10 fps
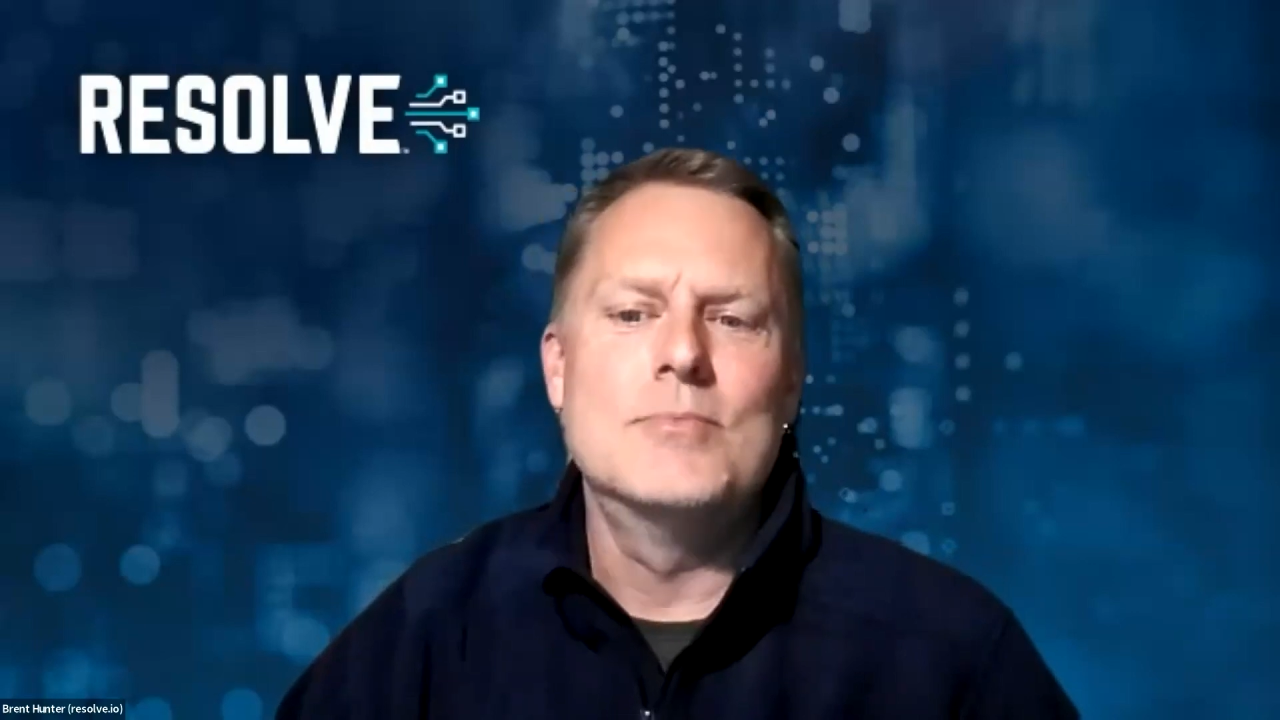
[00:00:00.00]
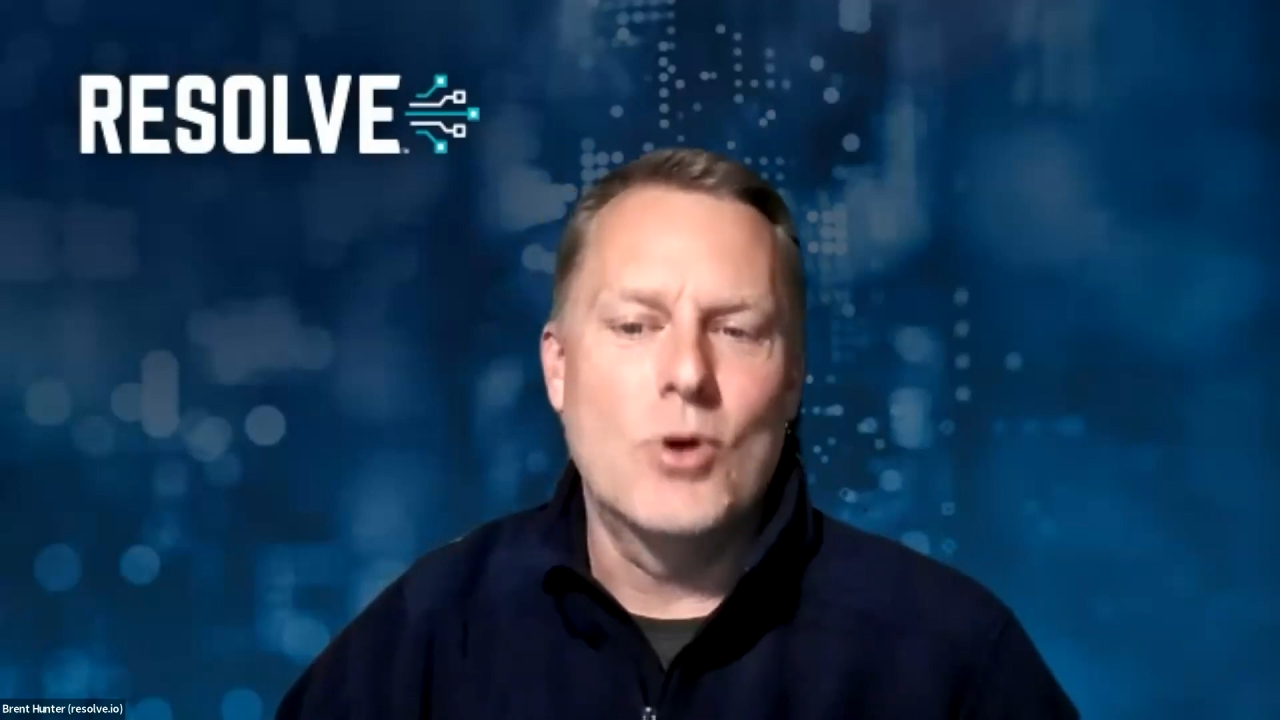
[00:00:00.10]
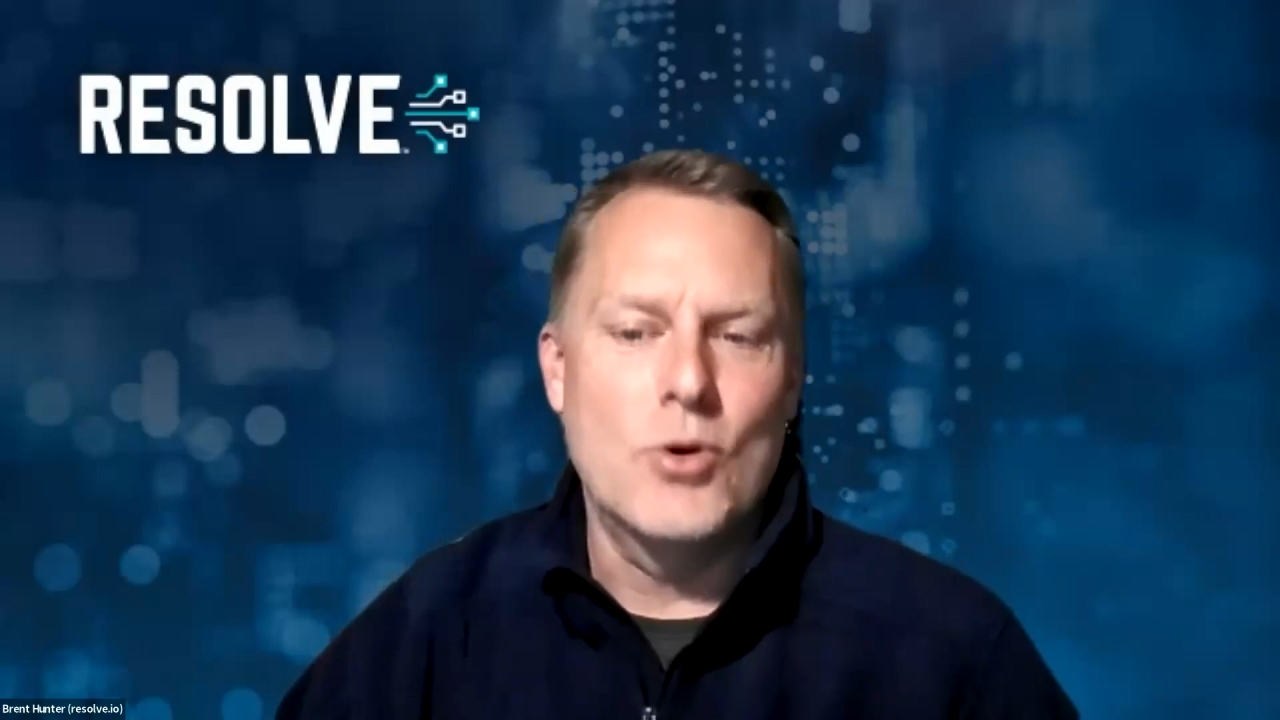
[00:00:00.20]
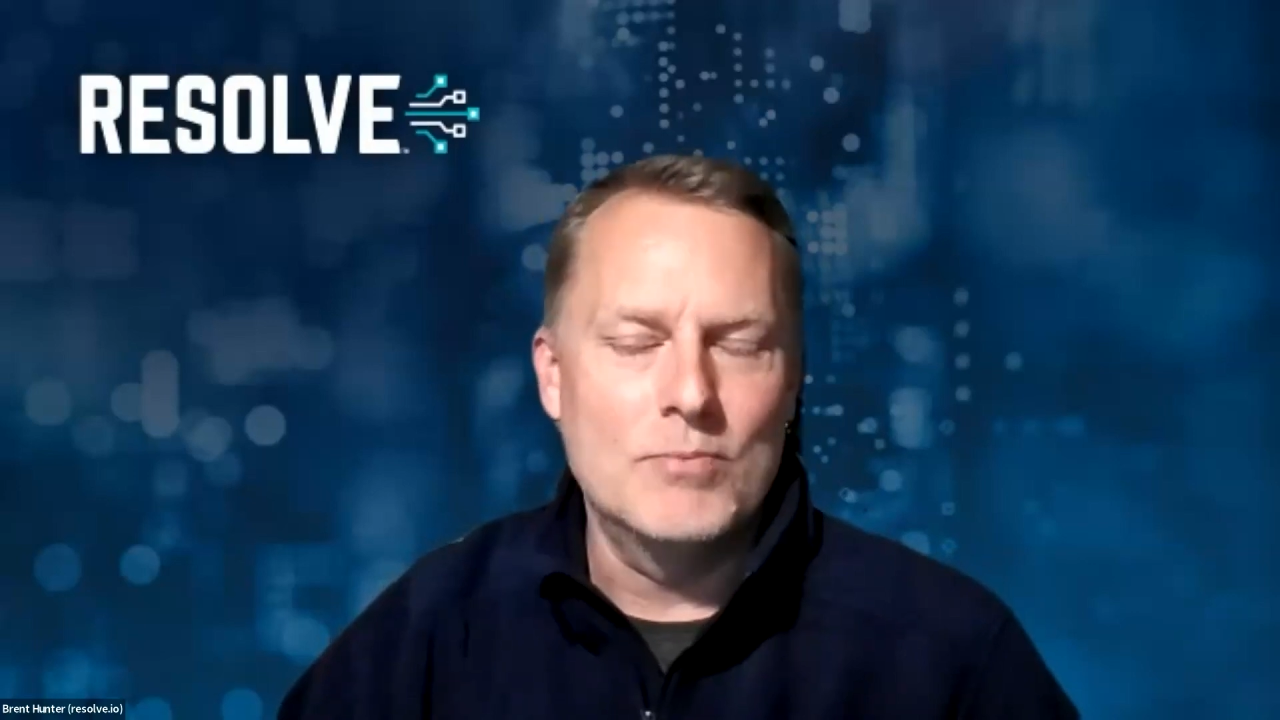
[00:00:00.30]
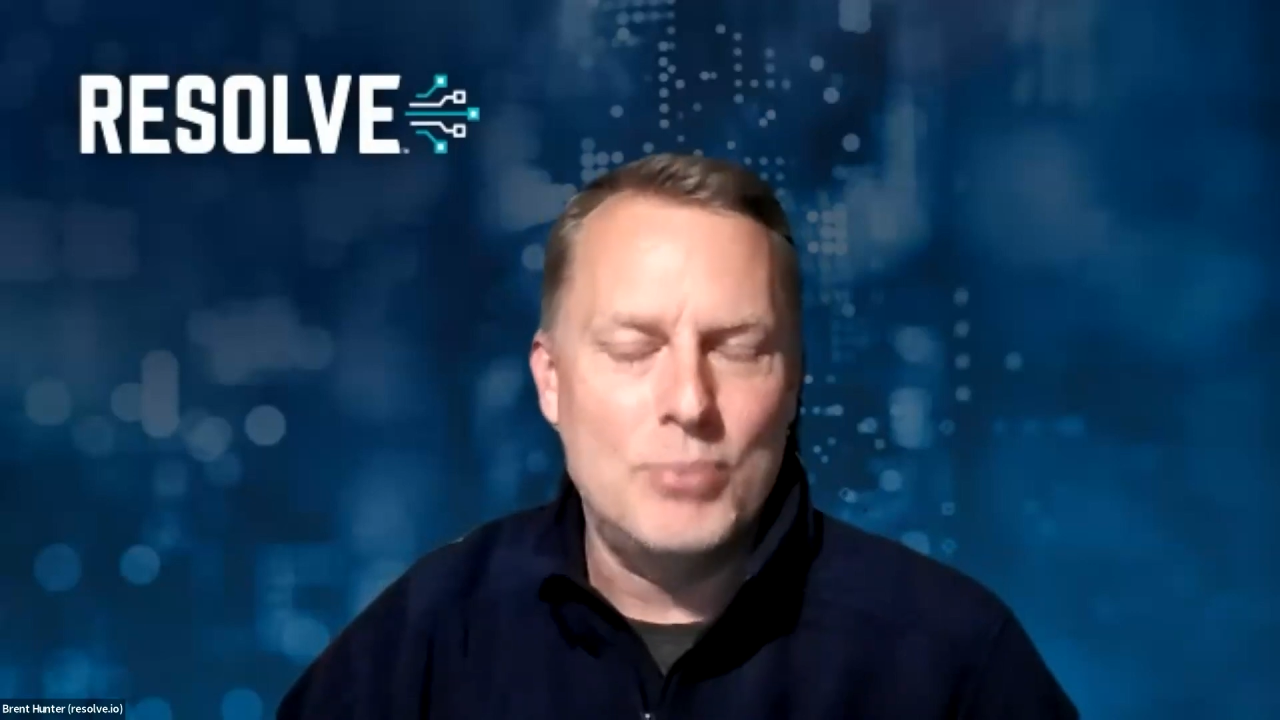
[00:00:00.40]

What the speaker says: more